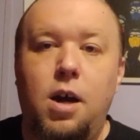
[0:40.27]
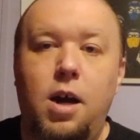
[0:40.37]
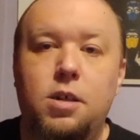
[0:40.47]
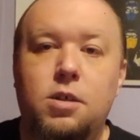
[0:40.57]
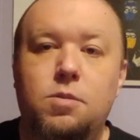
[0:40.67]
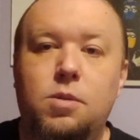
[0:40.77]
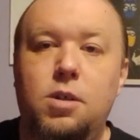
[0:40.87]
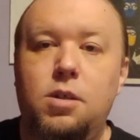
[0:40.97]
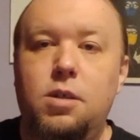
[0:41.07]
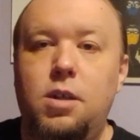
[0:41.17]
I just
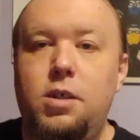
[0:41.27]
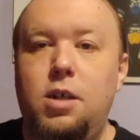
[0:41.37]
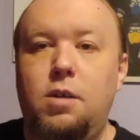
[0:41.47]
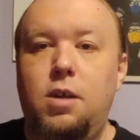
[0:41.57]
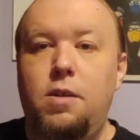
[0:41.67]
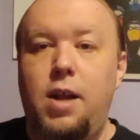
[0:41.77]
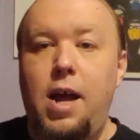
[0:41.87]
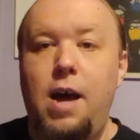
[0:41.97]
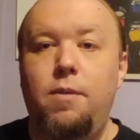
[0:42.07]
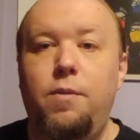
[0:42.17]
want to let y'all know that I
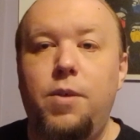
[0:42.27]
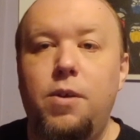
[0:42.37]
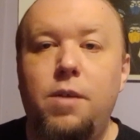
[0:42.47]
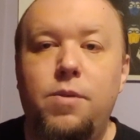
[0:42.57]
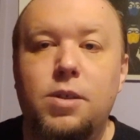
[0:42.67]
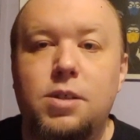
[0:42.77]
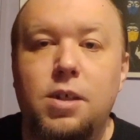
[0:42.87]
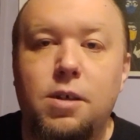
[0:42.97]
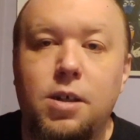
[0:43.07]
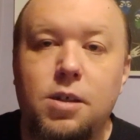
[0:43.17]
have a few different
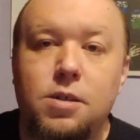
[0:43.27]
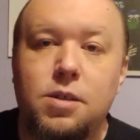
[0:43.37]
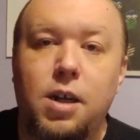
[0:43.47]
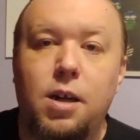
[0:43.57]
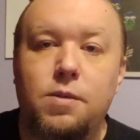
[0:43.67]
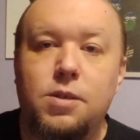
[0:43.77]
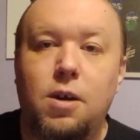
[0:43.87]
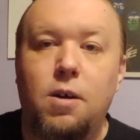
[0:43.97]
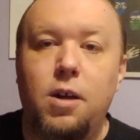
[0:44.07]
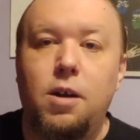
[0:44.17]
series that I've
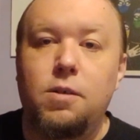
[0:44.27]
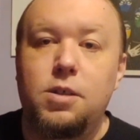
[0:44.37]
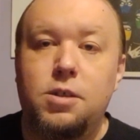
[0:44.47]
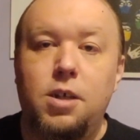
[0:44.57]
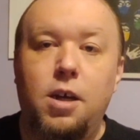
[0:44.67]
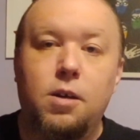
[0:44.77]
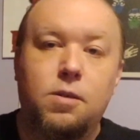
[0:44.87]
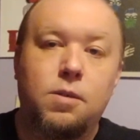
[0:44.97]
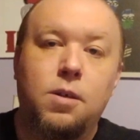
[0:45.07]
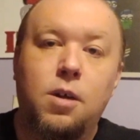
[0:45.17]
started on this
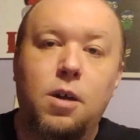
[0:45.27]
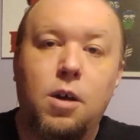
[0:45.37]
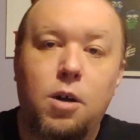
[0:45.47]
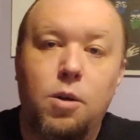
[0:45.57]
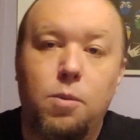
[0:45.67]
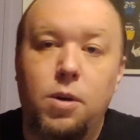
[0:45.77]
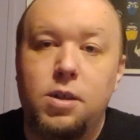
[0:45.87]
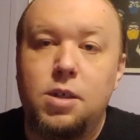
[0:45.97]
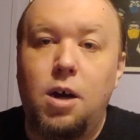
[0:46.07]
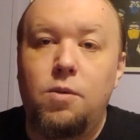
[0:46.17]
channel. One
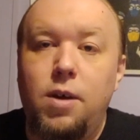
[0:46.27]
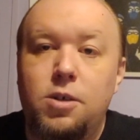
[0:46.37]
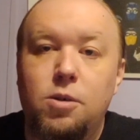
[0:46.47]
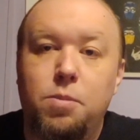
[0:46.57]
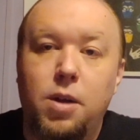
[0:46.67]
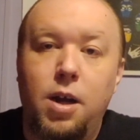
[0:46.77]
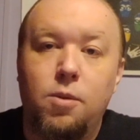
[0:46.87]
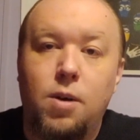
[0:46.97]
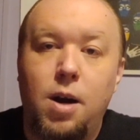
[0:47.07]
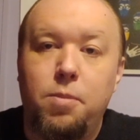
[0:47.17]
is called Retro Play,
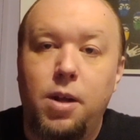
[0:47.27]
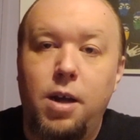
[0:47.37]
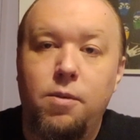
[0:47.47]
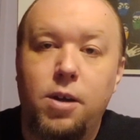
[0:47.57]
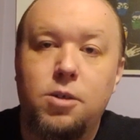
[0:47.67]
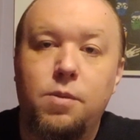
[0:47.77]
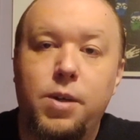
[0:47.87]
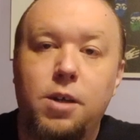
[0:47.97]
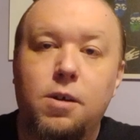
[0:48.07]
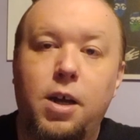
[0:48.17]
where I play retro
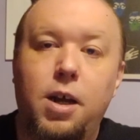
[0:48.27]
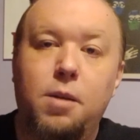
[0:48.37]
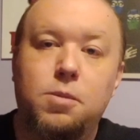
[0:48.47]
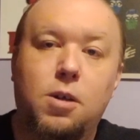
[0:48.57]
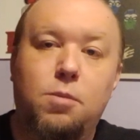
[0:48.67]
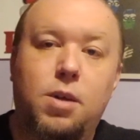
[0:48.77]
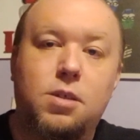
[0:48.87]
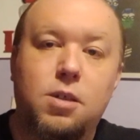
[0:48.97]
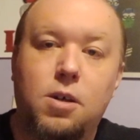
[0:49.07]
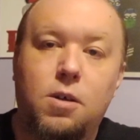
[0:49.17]
video games on my
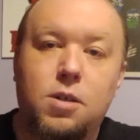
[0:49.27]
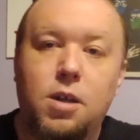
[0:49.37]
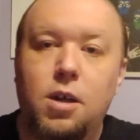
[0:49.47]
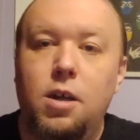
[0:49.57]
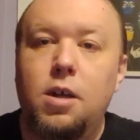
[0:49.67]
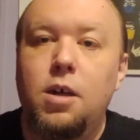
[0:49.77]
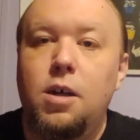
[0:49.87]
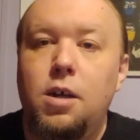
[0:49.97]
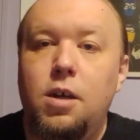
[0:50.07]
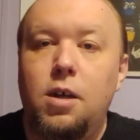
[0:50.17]
CRT.
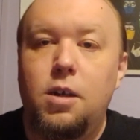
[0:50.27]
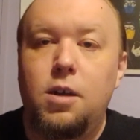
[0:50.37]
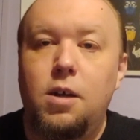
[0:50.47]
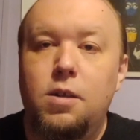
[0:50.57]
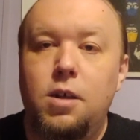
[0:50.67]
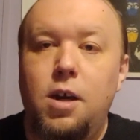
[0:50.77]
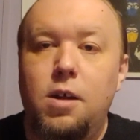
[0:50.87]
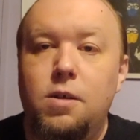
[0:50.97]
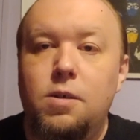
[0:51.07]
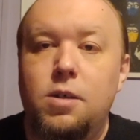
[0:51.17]
And the
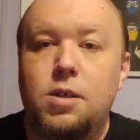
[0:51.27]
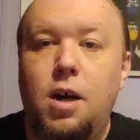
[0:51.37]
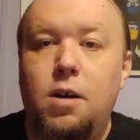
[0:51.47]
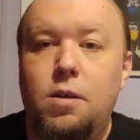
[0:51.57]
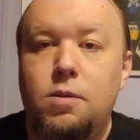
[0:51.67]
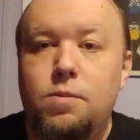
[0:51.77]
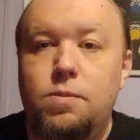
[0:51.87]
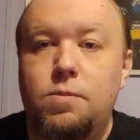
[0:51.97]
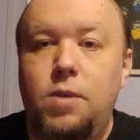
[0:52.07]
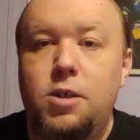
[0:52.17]
other is called
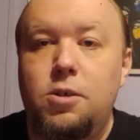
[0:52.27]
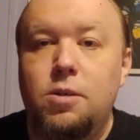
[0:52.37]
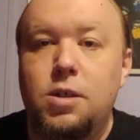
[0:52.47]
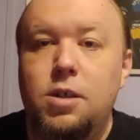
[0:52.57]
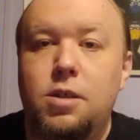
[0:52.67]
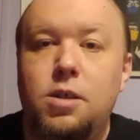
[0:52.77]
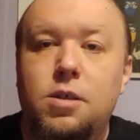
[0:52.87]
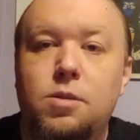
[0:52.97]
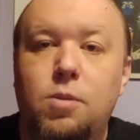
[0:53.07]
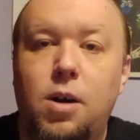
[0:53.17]
Retro
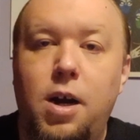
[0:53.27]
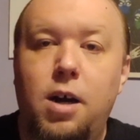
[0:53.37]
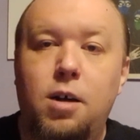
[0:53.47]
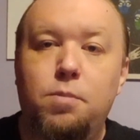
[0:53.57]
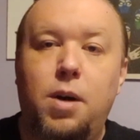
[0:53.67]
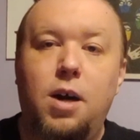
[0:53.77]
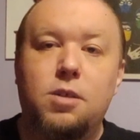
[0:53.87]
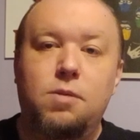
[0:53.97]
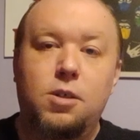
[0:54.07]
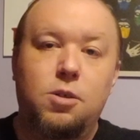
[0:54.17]
Goodness, where I
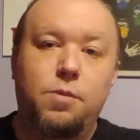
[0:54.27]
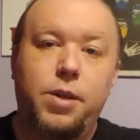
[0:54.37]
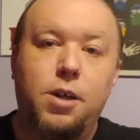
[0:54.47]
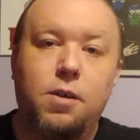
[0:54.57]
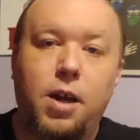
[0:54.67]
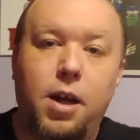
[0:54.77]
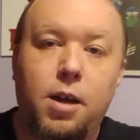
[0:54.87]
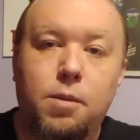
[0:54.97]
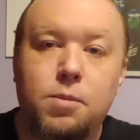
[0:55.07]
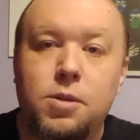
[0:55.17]
unbox retro video
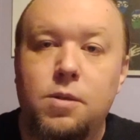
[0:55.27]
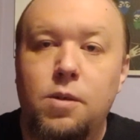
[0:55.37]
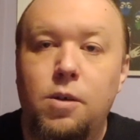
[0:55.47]
games